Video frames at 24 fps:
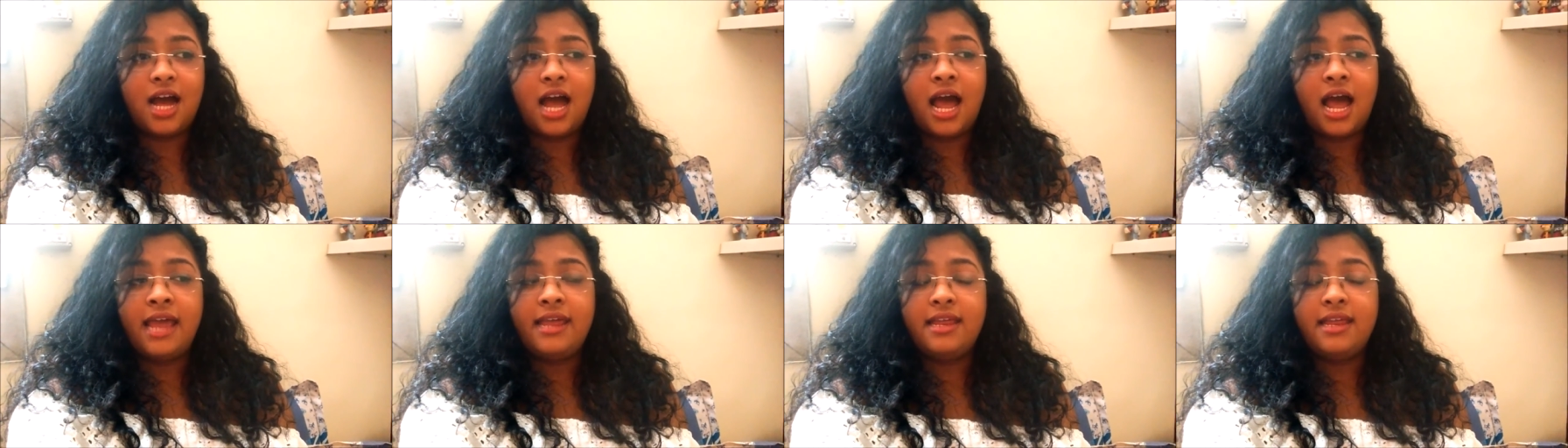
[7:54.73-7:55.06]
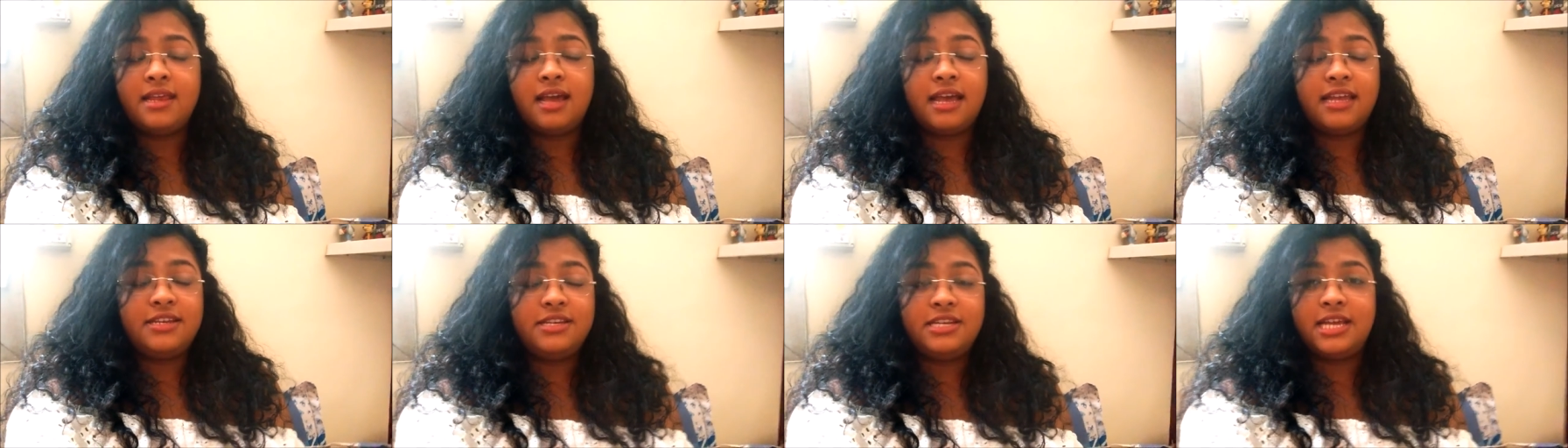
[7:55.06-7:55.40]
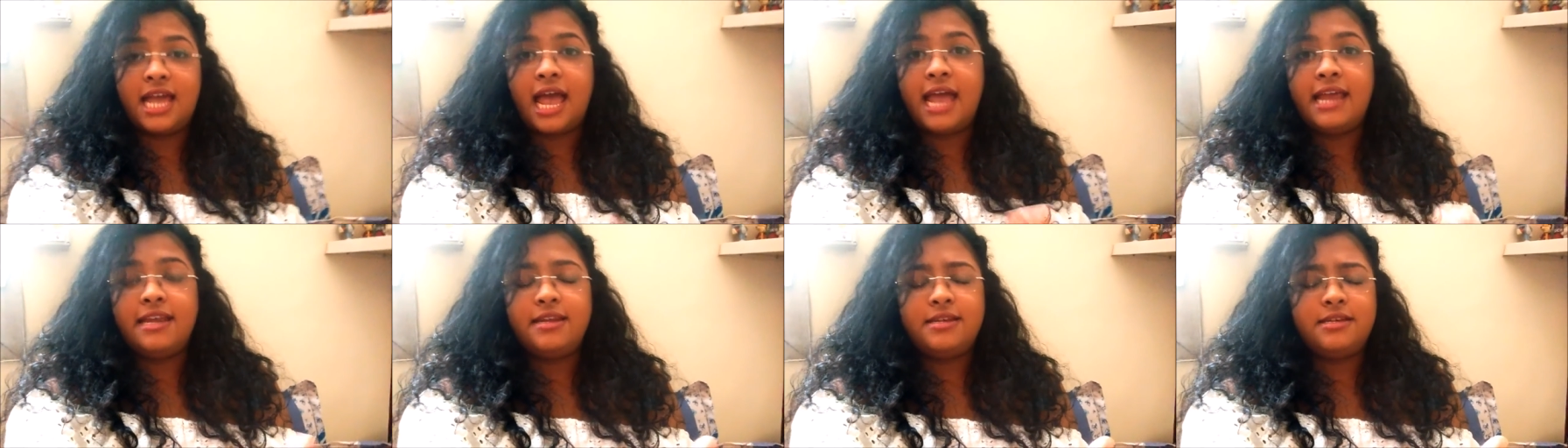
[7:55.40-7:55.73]

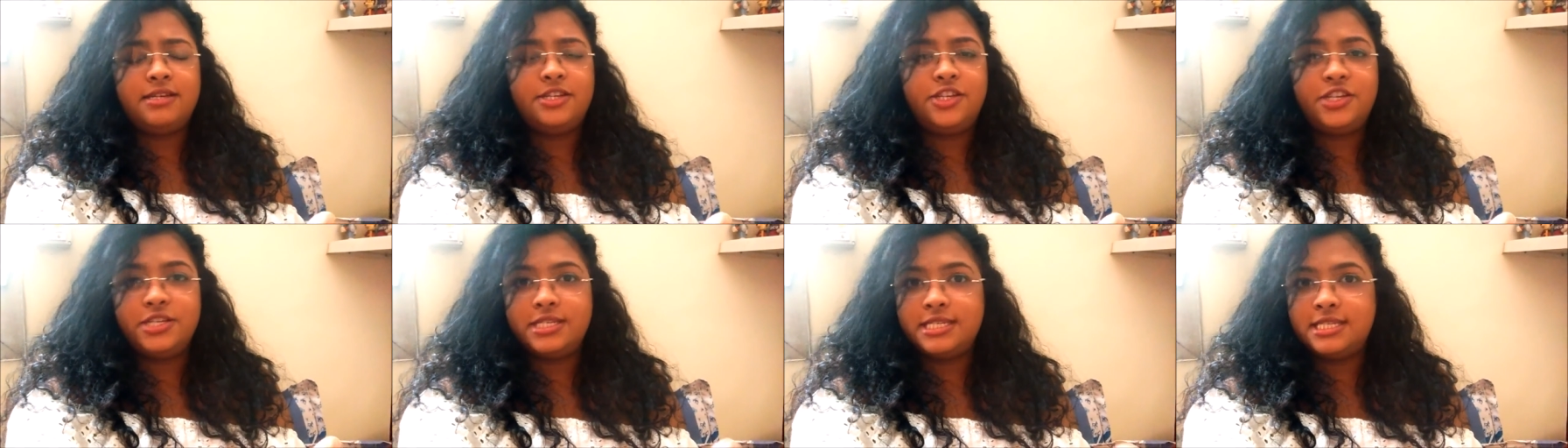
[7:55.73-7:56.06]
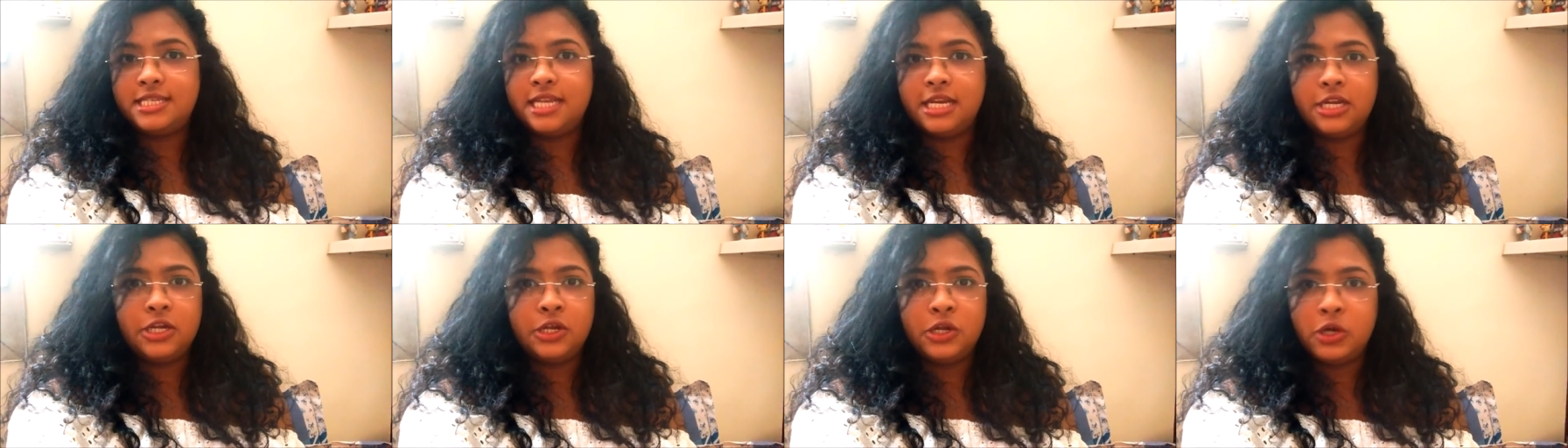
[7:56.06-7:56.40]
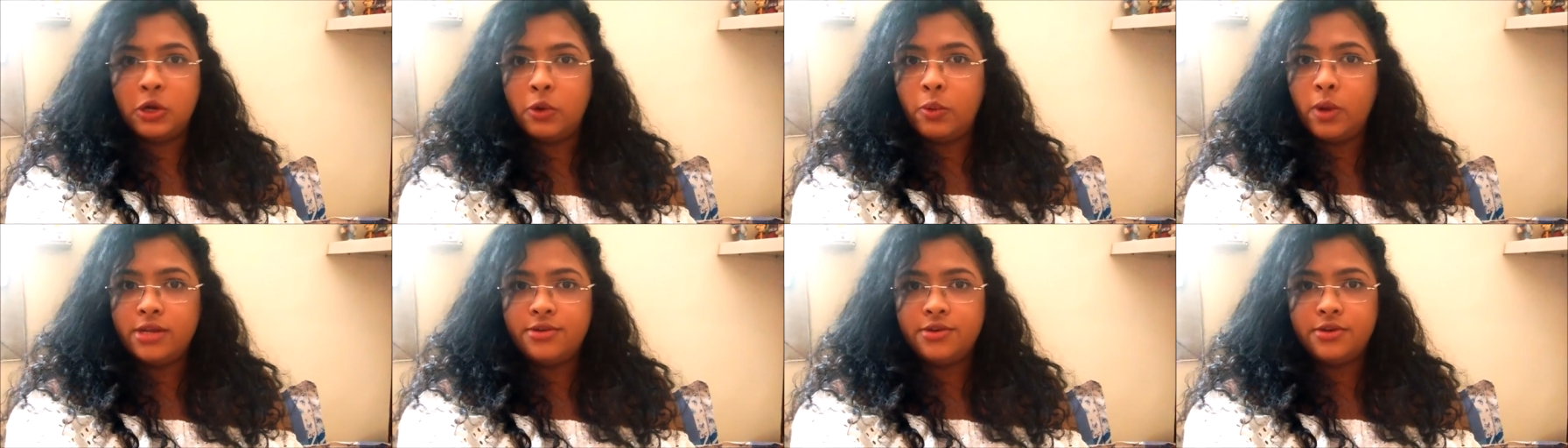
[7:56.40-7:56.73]
I just didn't
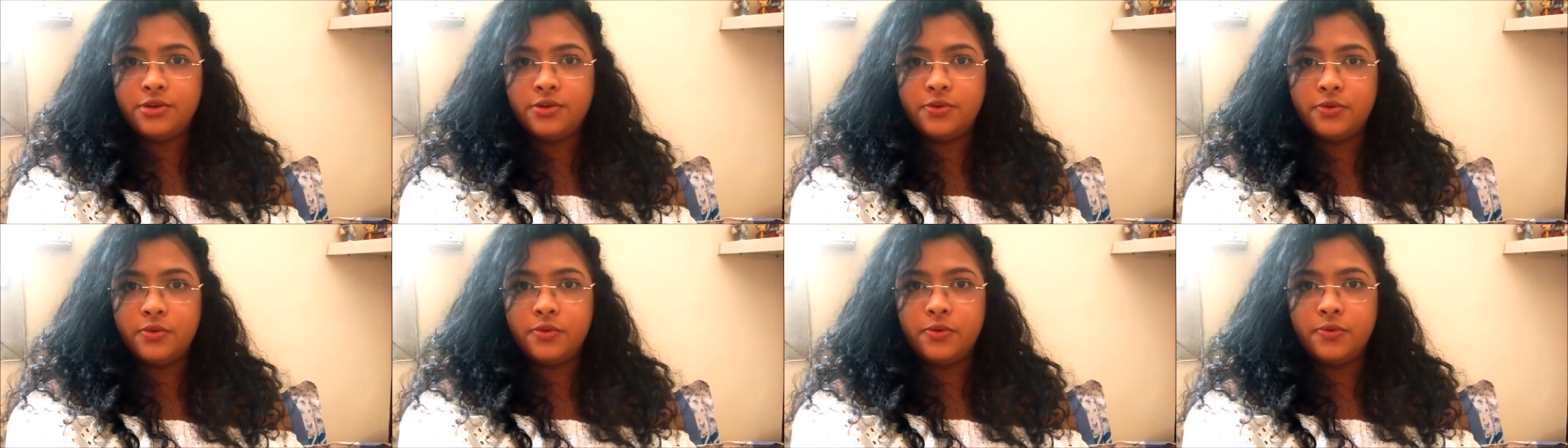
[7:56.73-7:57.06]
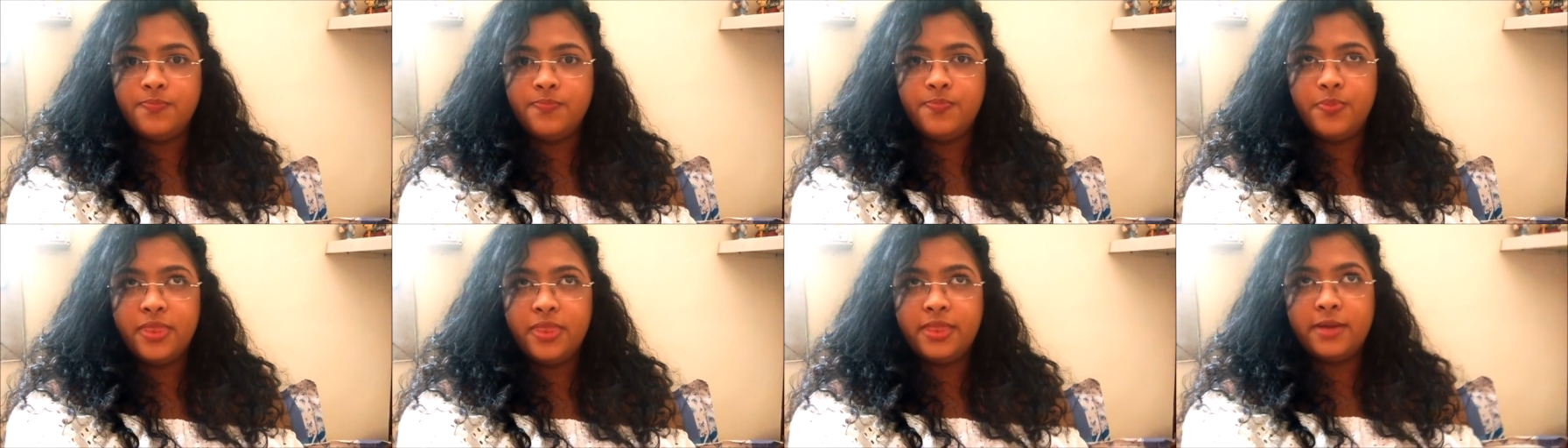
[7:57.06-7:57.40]
know what to do.